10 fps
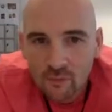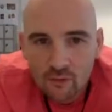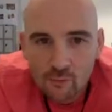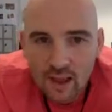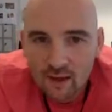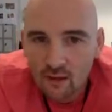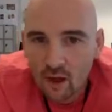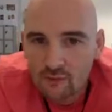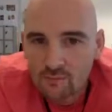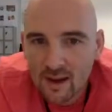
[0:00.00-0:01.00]
And the Black
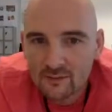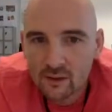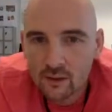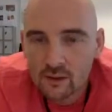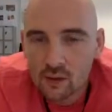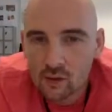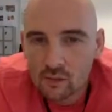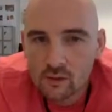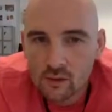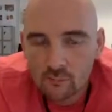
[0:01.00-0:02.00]
Lives Matter, you know,
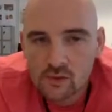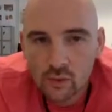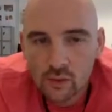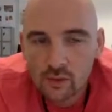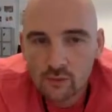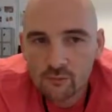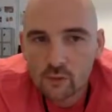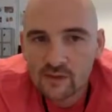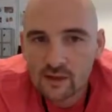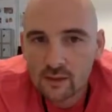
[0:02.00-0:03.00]
I'm sure you'll have all
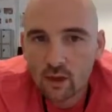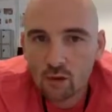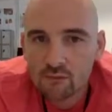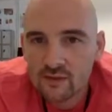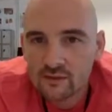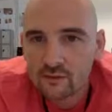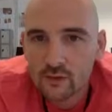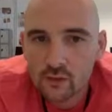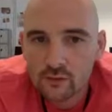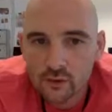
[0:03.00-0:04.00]
seen a lot of this in the
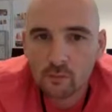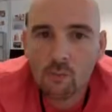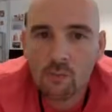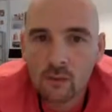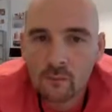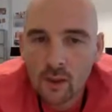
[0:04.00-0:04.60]
news at the moment,